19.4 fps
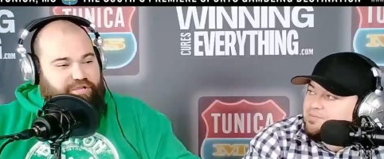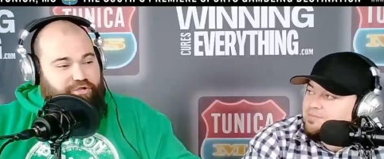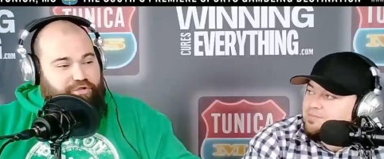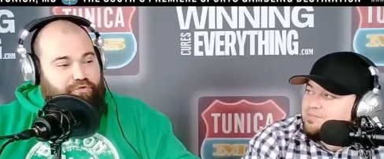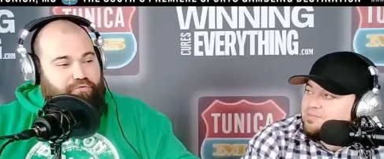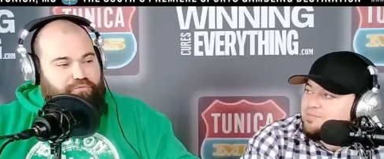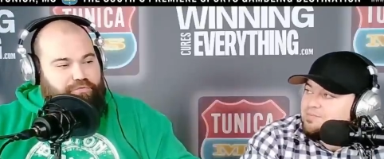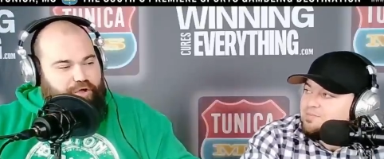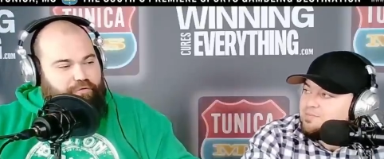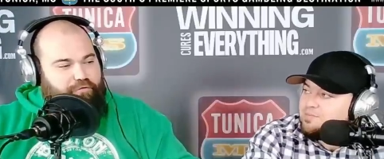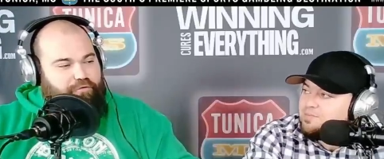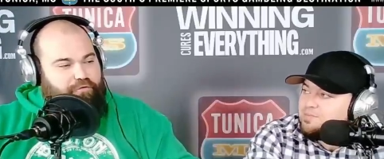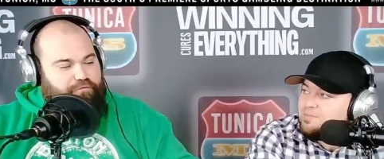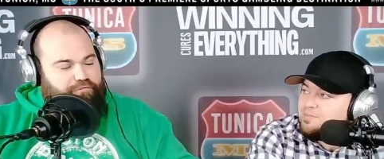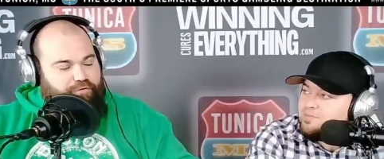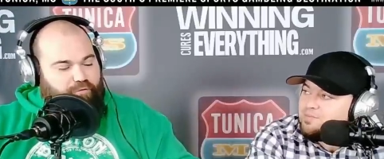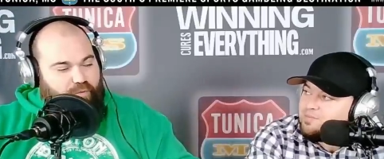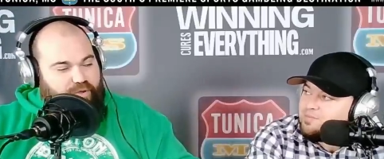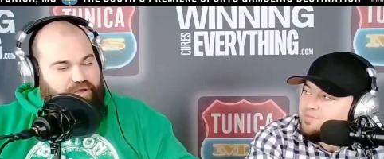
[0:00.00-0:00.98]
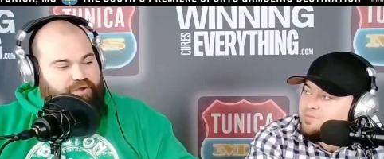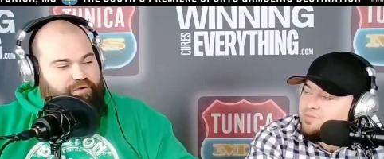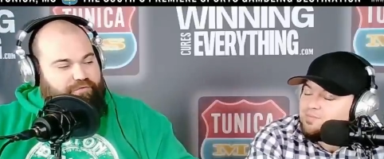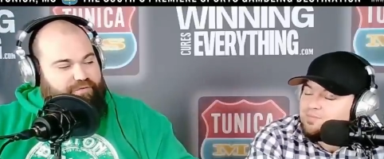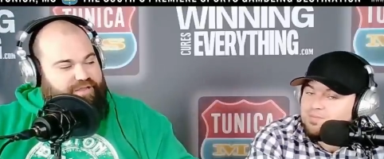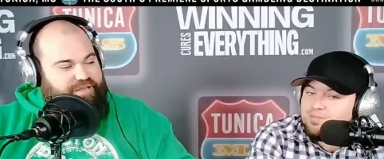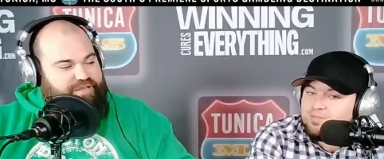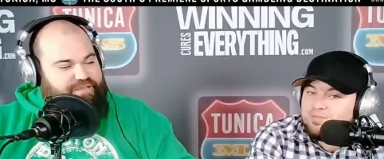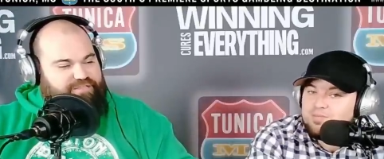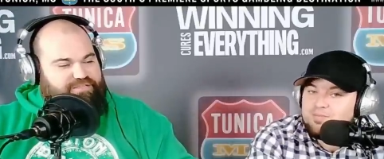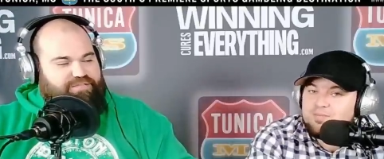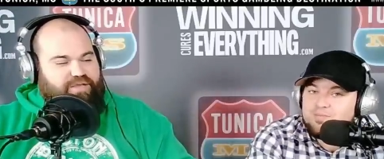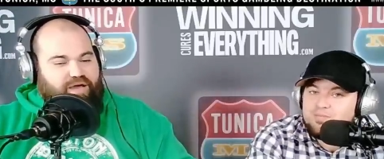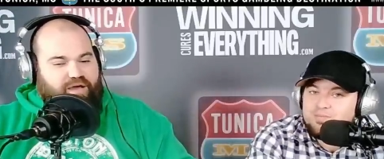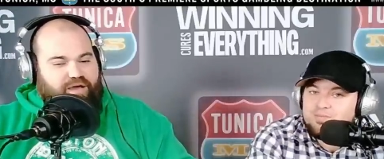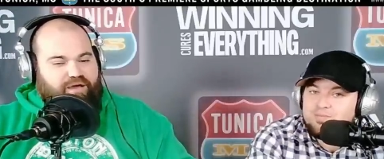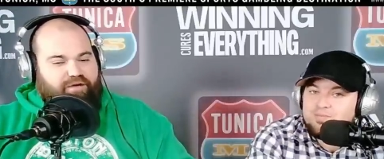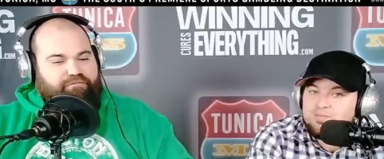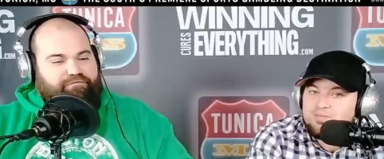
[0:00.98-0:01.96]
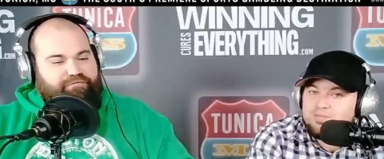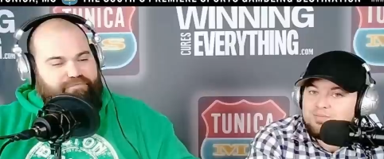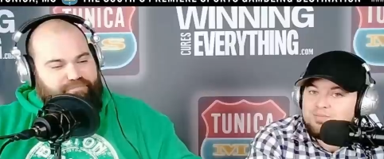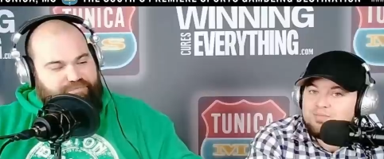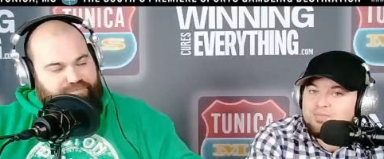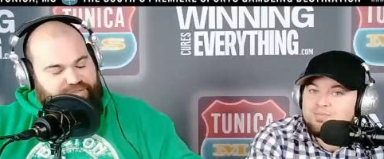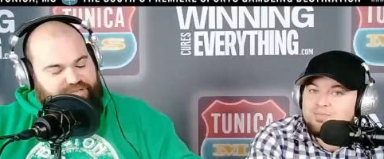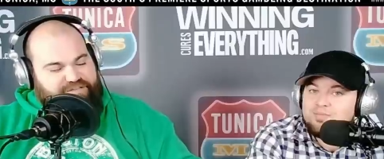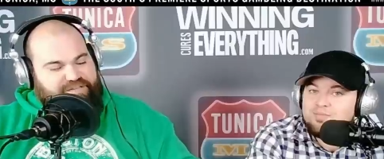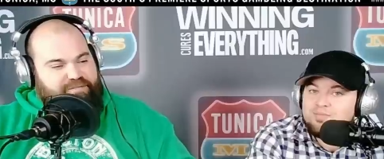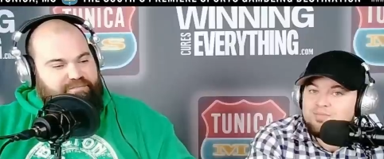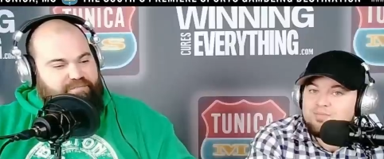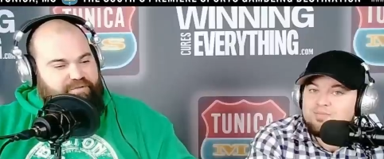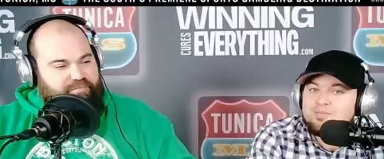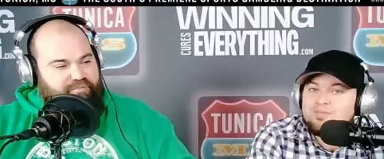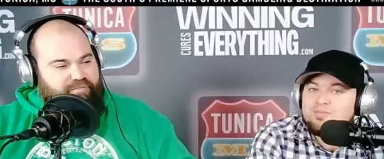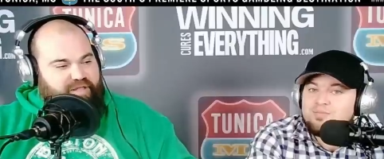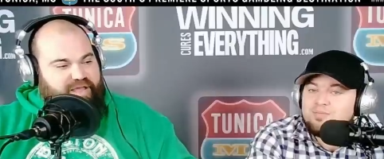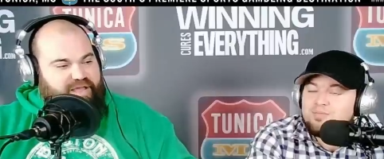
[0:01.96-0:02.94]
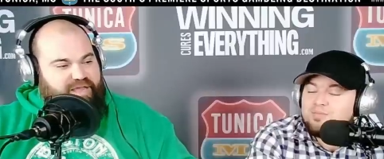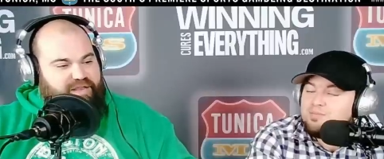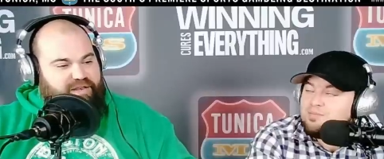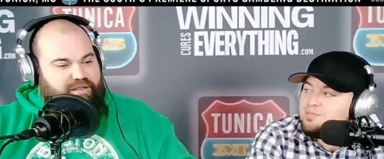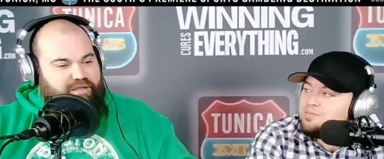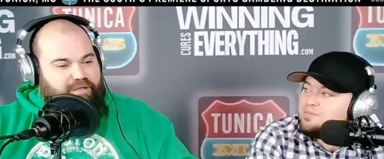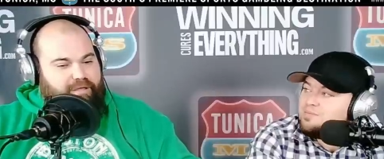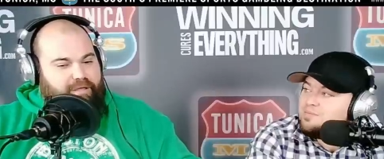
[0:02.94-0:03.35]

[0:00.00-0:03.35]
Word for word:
Speaker 1: you know who the winner is of the team you're playing,